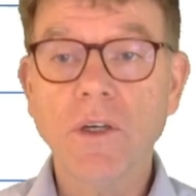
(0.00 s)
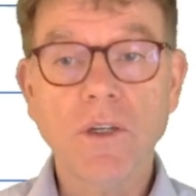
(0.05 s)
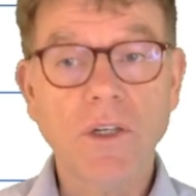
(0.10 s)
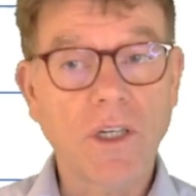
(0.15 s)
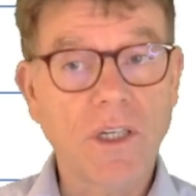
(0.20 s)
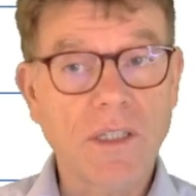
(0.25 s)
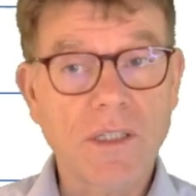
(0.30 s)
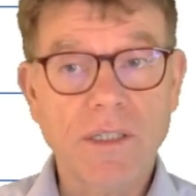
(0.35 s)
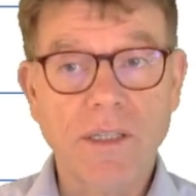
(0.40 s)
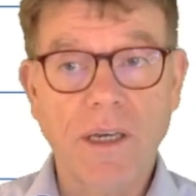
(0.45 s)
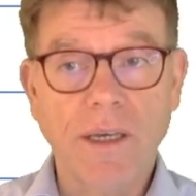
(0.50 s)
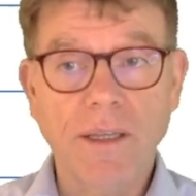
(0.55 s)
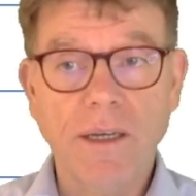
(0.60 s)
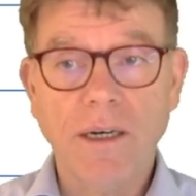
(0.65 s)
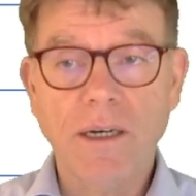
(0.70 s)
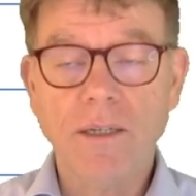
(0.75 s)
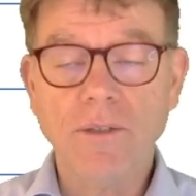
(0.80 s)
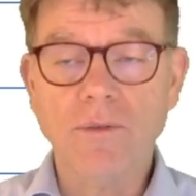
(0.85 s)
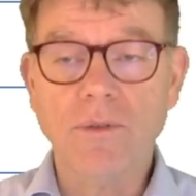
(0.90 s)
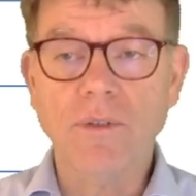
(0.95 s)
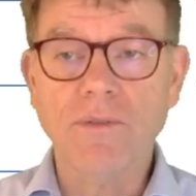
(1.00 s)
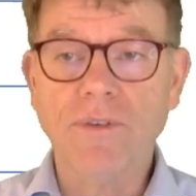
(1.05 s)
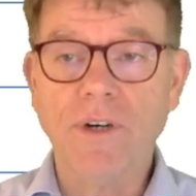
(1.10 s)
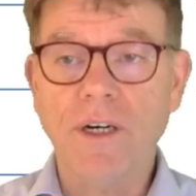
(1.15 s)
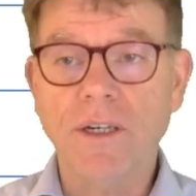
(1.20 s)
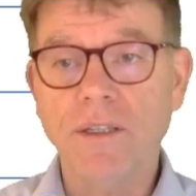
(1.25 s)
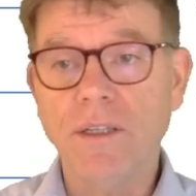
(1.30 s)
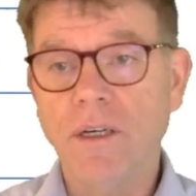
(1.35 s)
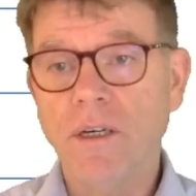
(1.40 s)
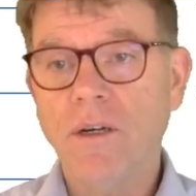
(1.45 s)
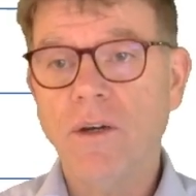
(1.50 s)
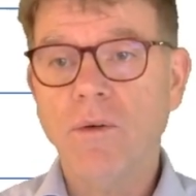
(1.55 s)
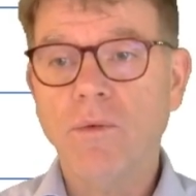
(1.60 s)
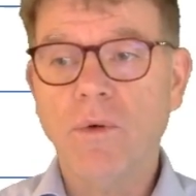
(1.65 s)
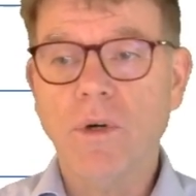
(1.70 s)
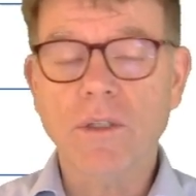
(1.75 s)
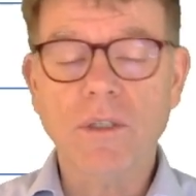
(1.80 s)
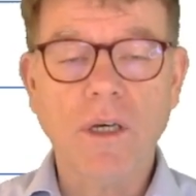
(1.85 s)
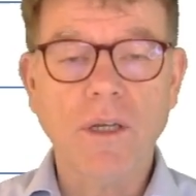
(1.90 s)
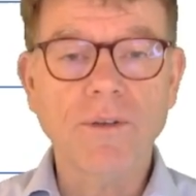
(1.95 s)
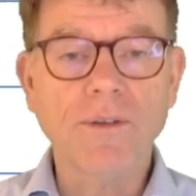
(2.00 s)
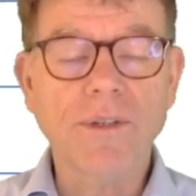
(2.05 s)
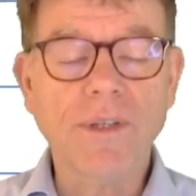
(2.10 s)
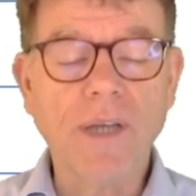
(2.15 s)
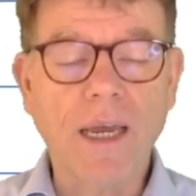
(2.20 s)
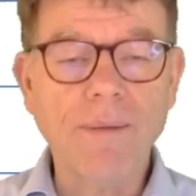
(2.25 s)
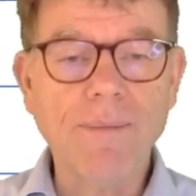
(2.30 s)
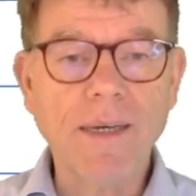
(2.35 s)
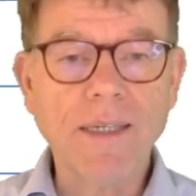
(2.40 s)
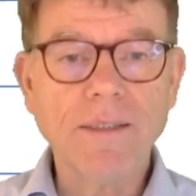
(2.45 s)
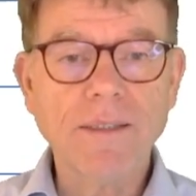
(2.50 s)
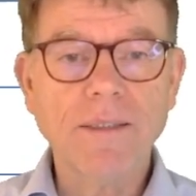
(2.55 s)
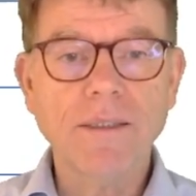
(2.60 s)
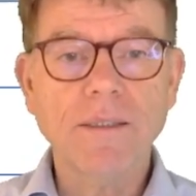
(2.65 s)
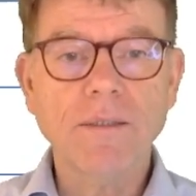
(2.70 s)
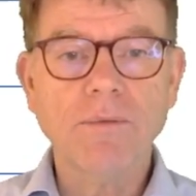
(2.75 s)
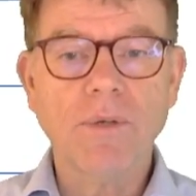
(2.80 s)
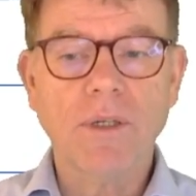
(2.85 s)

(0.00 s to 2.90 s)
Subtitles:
It's standard. You define what are the time axes,